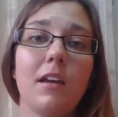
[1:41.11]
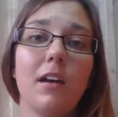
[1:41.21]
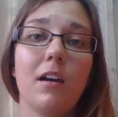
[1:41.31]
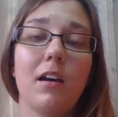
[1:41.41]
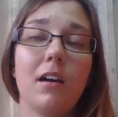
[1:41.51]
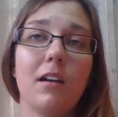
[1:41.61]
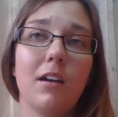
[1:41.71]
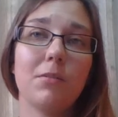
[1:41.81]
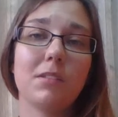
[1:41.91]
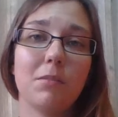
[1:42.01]

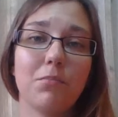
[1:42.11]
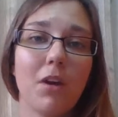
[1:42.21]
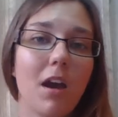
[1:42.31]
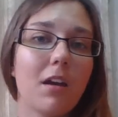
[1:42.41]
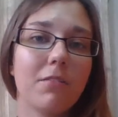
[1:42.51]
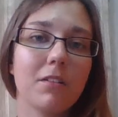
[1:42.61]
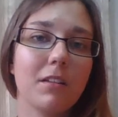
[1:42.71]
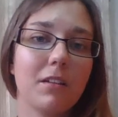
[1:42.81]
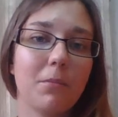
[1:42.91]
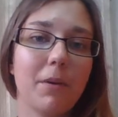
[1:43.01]
I was in Prague for
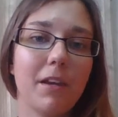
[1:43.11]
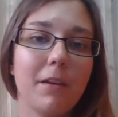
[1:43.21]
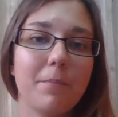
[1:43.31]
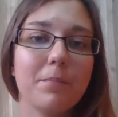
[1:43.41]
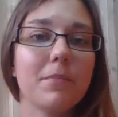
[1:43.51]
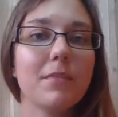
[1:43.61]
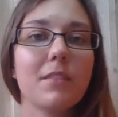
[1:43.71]
a little bit.